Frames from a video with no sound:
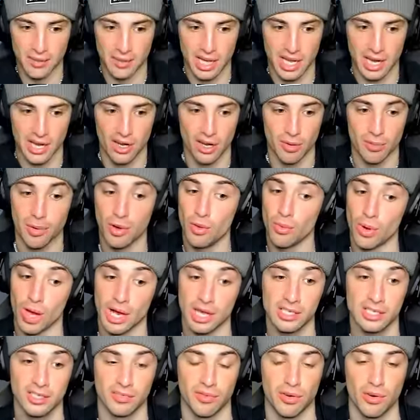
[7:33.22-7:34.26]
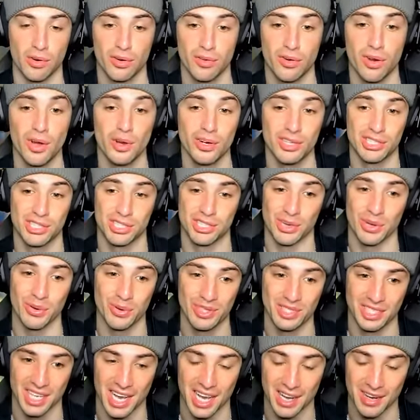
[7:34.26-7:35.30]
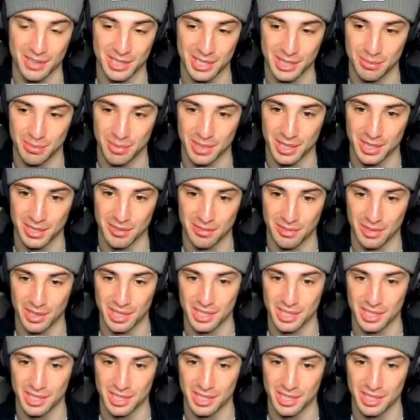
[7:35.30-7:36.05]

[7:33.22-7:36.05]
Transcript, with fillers: we gotta hope... Oh, actually, Volcarona soaks that, which is pretty good for